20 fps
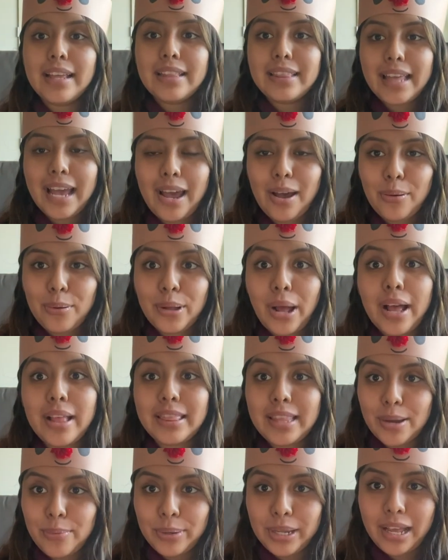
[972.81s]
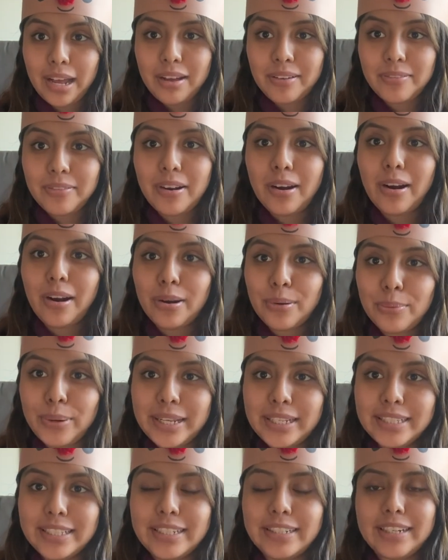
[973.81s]
Now that we have our
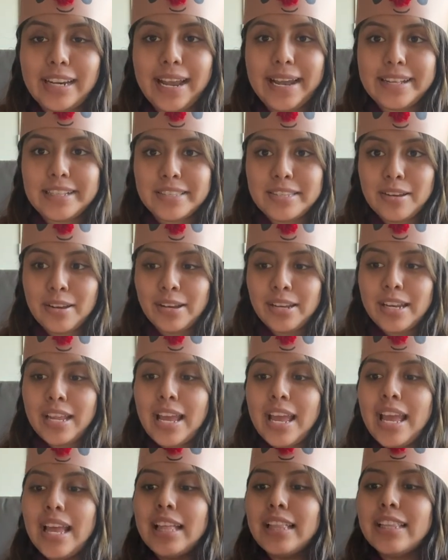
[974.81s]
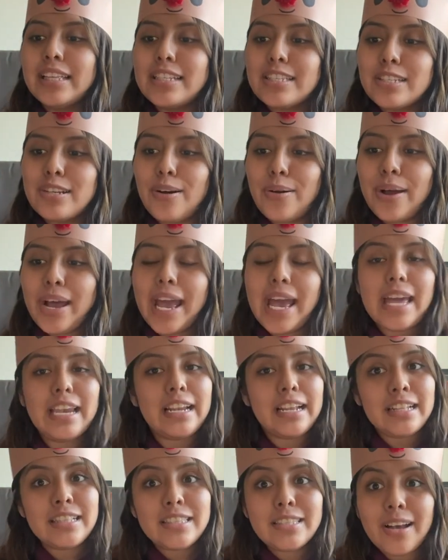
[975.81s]
reindeer hats on, let's go ahead
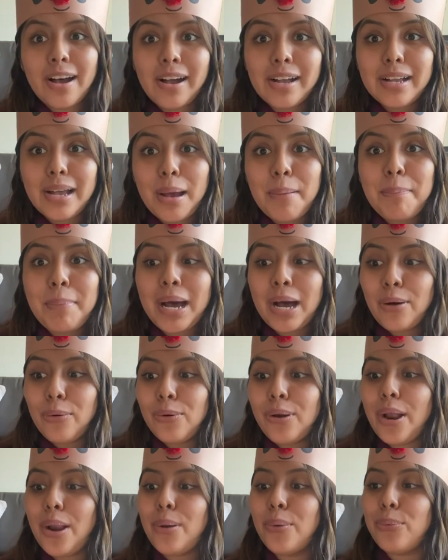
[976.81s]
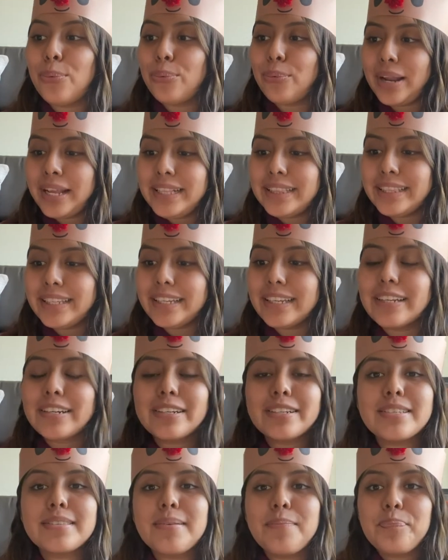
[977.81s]
and talk about
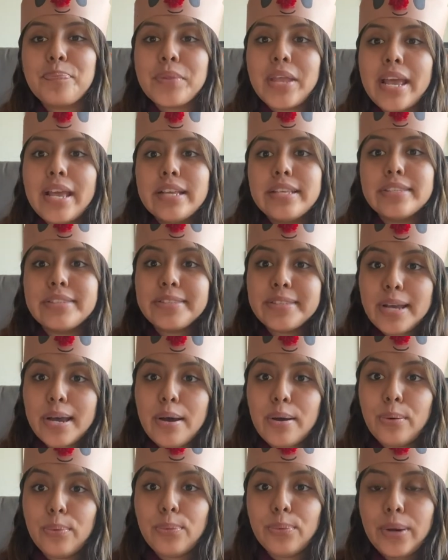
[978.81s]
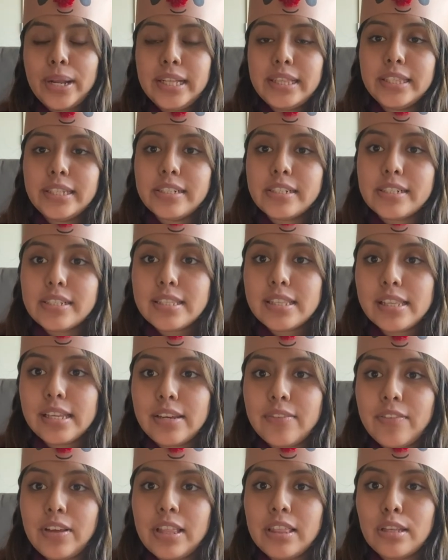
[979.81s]
reindeers. So reindeers
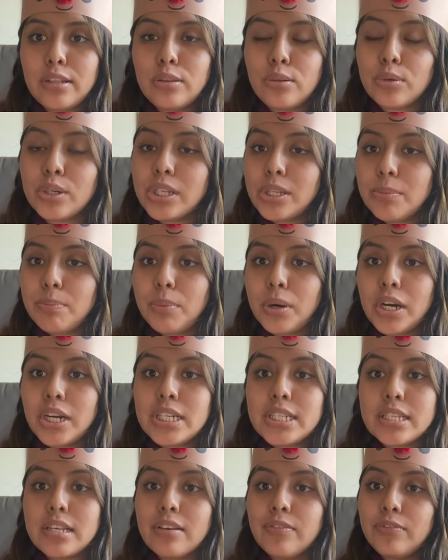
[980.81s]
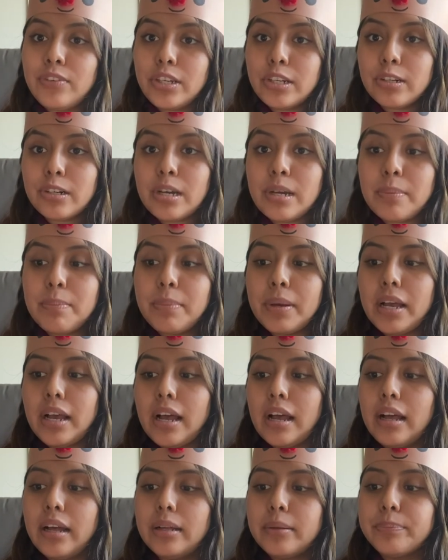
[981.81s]
live in the northern parts of Europe,
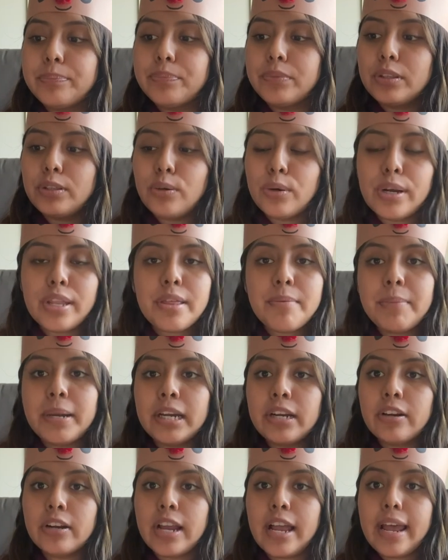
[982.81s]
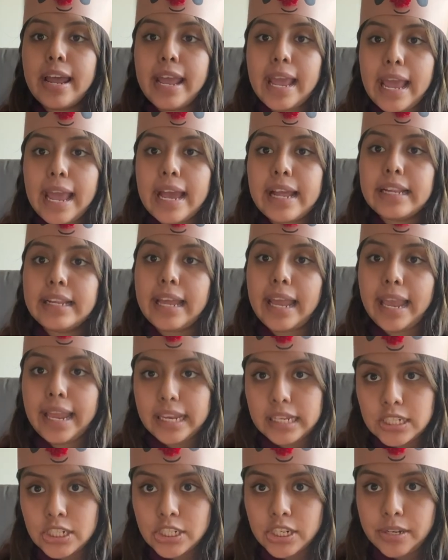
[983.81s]
um, North America, and
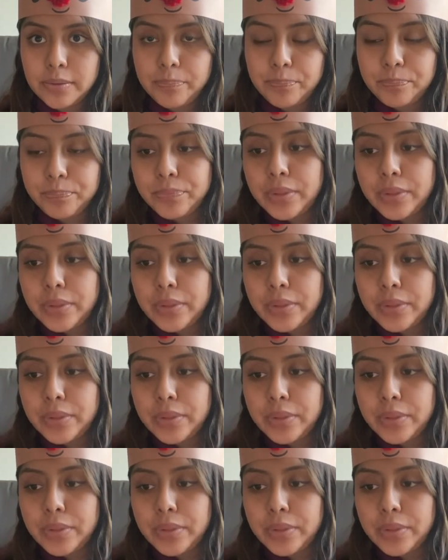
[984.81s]
Asia.